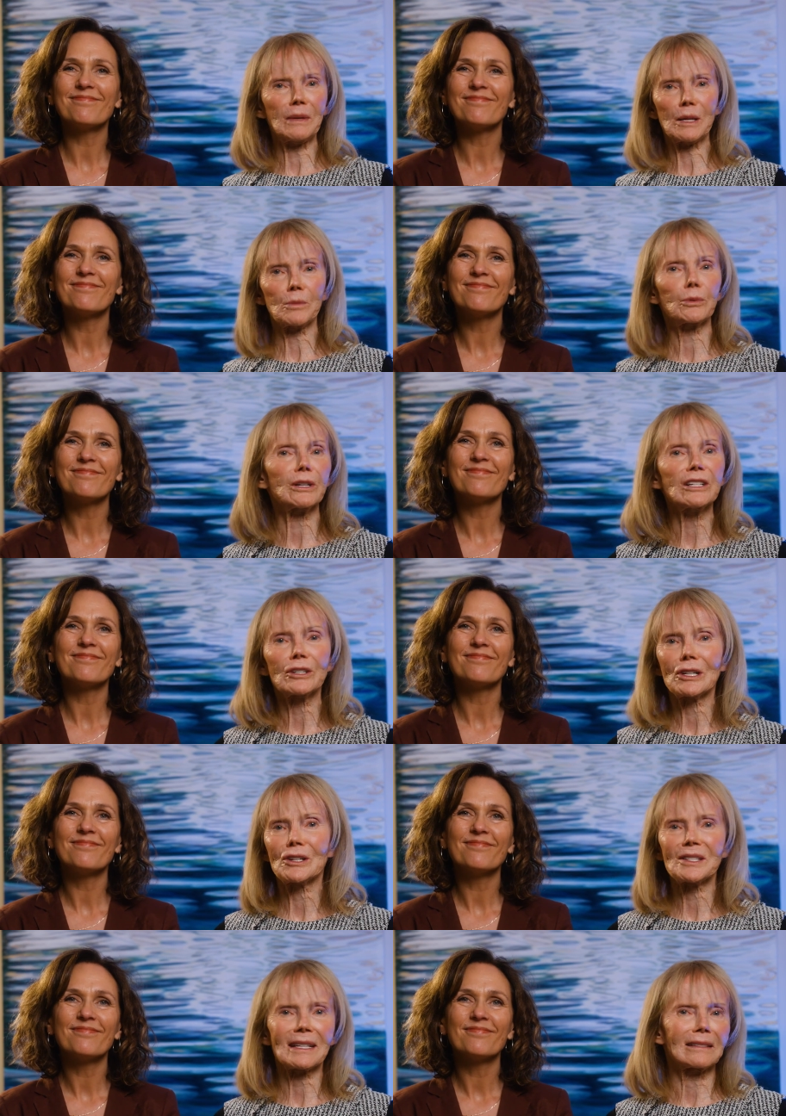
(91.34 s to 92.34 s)
Speaker 1: being
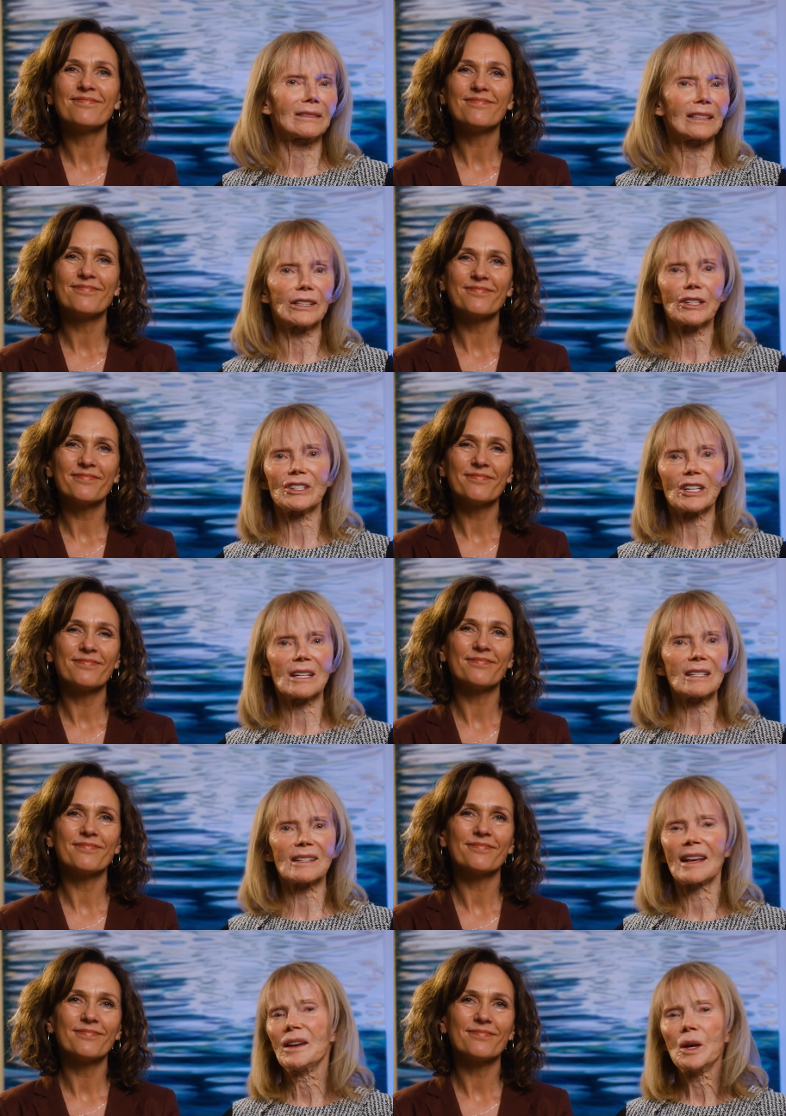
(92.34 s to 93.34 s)
preachers and liturgists.